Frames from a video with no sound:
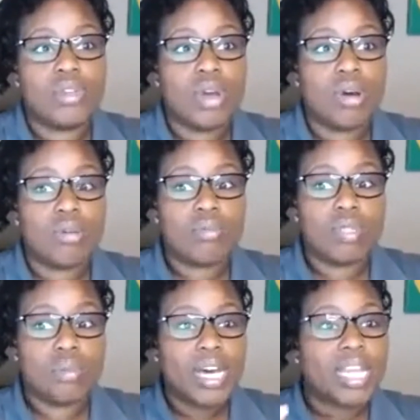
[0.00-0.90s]
you know,
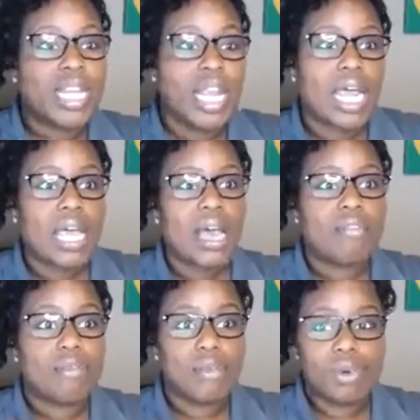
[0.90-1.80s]
the money that I
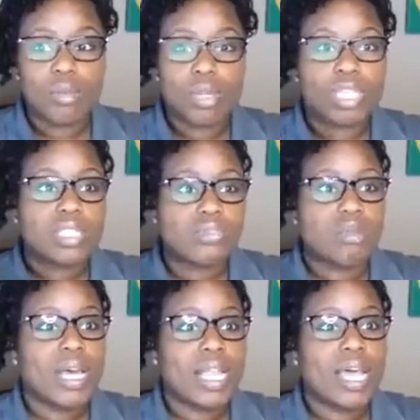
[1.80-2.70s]
got from doing business
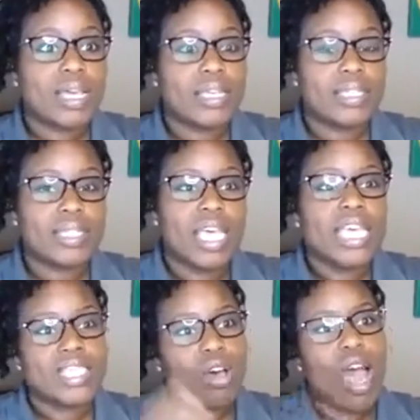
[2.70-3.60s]
for my clients.
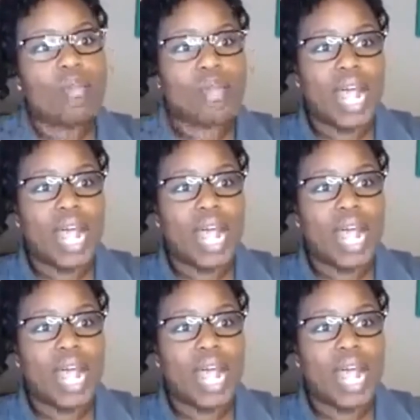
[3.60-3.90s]
So I mean,